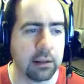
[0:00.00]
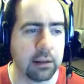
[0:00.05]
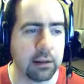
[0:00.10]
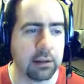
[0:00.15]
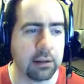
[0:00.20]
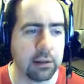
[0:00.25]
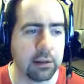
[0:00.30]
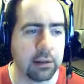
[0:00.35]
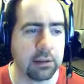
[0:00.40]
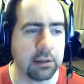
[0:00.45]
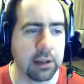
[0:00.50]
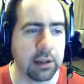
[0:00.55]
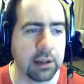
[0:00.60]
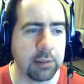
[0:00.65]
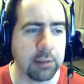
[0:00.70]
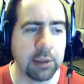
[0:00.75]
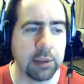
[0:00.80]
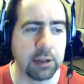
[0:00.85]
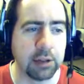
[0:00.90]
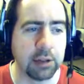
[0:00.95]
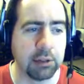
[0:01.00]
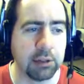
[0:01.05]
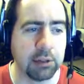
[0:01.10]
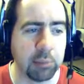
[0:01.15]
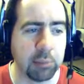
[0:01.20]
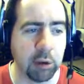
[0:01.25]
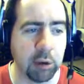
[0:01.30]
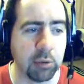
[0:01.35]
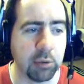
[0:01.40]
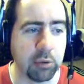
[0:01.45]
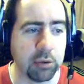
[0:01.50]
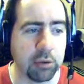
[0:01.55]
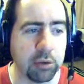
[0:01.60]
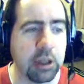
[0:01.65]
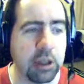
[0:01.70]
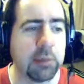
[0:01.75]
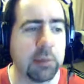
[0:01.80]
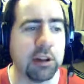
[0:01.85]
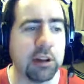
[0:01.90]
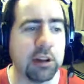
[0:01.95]
not any bigger in mould,
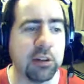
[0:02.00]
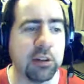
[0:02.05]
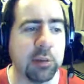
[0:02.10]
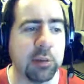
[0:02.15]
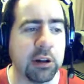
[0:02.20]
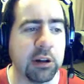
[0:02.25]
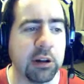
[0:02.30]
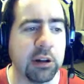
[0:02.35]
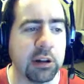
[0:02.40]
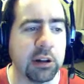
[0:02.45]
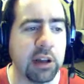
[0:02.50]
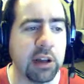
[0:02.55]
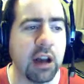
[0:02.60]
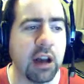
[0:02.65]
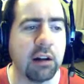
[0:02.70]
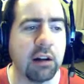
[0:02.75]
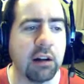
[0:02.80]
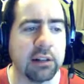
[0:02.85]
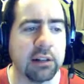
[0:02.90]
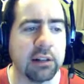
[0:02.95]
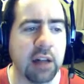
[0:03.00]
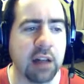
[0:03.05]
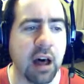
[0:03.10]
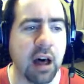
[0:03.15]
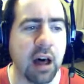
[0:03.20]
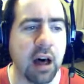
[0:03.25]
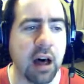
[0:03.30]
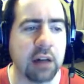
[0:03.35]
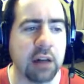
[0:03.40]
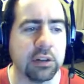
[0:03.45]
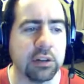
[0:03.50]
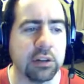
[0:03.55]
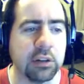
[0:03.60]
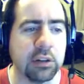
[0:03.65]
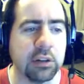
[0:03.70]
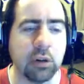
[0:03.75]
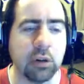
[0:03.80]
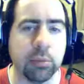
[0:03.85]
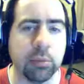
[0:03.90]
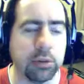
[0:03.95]
but in spirit are as large as
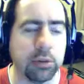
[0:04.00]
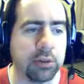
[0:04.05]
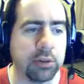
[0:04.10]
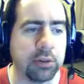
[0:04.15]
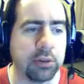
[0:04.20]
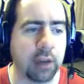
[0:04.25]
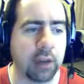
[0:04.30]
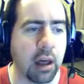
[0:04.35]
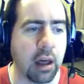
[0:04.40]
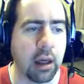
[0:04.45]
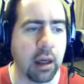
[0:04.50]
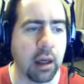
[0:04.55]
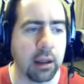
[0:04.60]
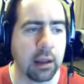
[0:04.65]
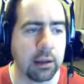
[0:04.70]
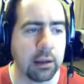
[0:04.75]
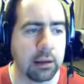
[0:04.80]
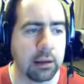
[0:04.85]
the open sky.